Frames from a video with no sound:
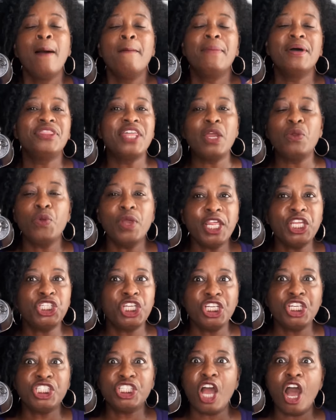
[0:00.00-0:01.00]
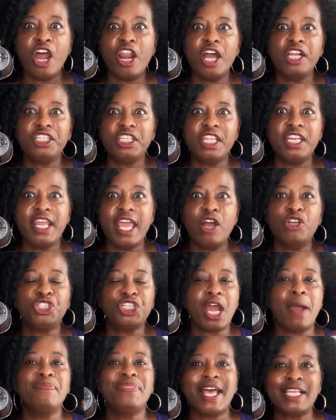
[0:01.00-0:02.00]
But they really should have just gone on to the nail
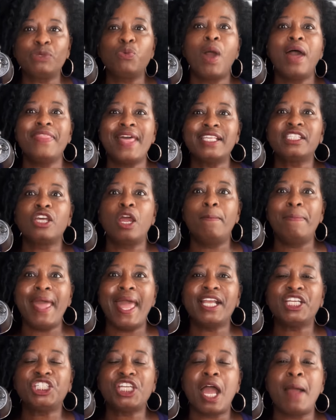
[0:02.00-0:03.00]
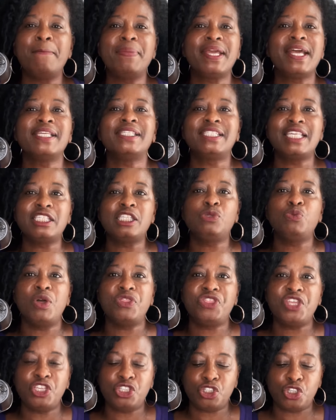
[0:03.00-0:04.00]
shop. That's why that's our back shop, because this is
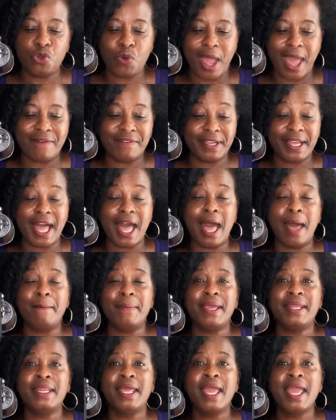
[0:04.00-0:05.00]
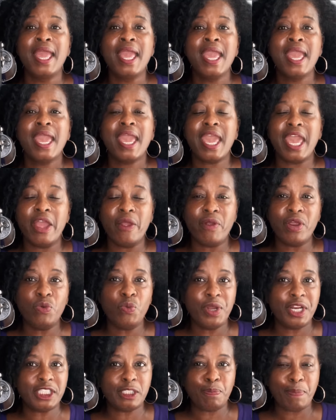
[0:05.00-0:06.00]
what these two have in common.
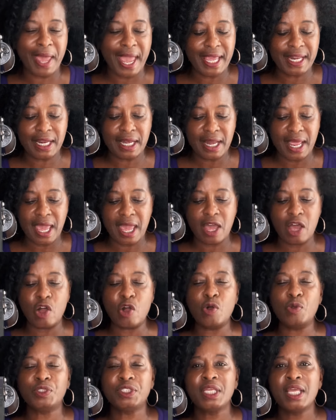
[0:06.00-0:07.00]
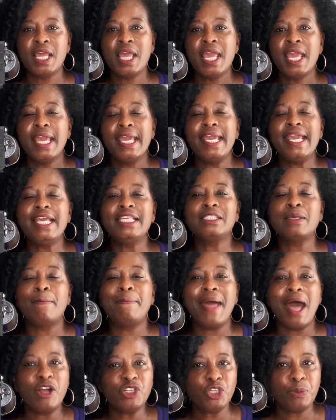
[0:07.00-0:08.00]
Aaron with his painted nails. He's
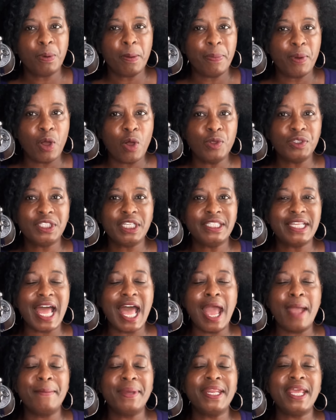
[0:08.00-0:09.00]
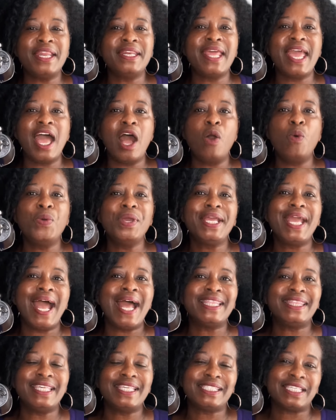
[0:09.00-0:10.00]
about to propose to Dymond, and now we
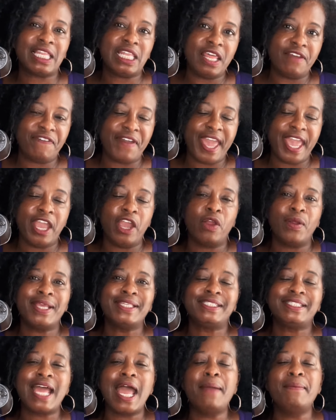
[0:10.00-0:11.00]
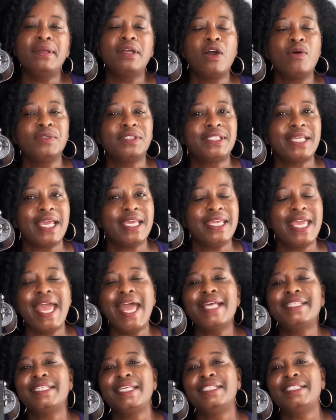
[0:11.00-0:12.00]
got this cliffhanger. Is Dymond going to say
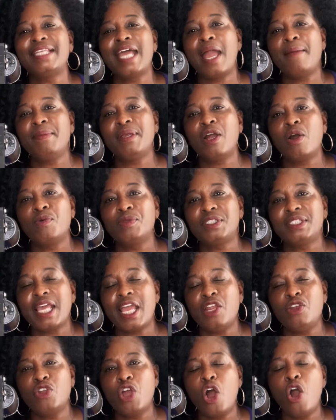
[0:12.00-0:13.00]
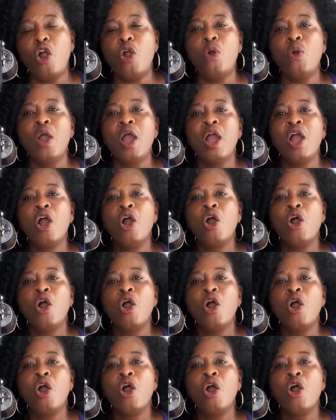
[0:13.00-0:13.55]
yes? Is Dymond going to say no?